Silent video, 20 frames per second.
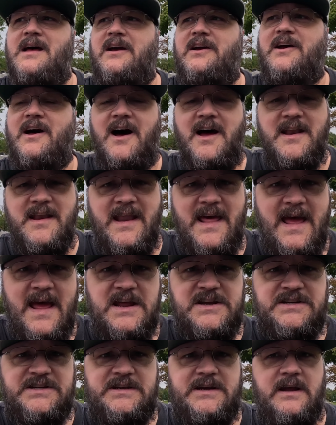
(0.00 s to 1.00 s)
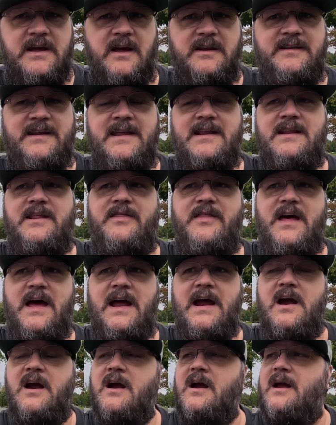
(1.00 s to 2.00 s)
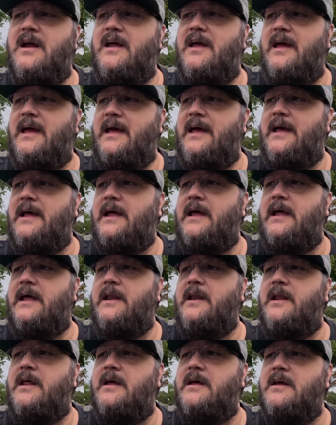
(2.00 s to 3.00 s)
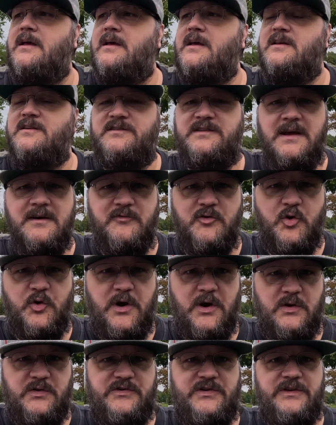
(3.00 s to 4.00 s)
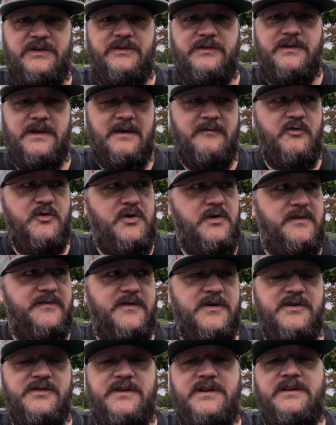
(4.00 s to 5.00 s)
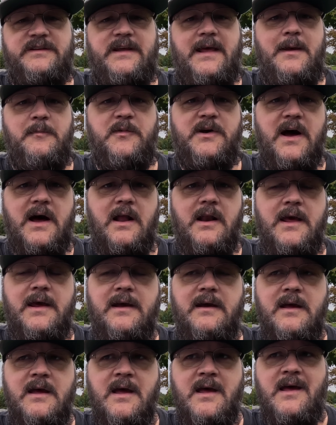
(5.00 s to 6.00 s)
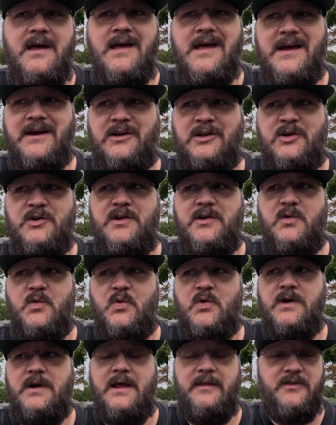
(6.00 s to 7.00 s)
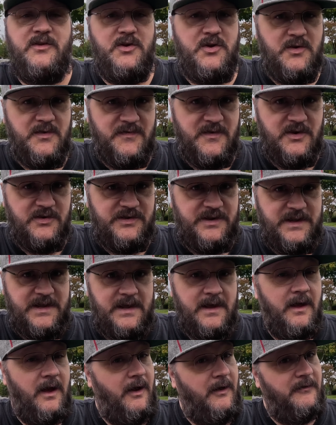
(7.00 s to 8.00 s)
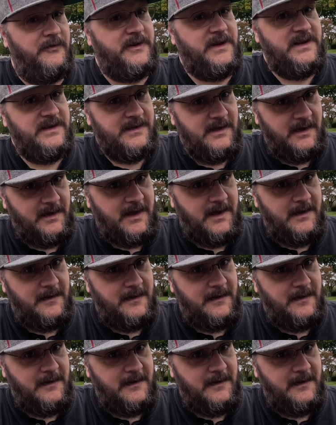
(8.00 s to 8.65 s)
Cotton Nash attended there, and several coaches, several universities came calling including one at the University of Kentucky.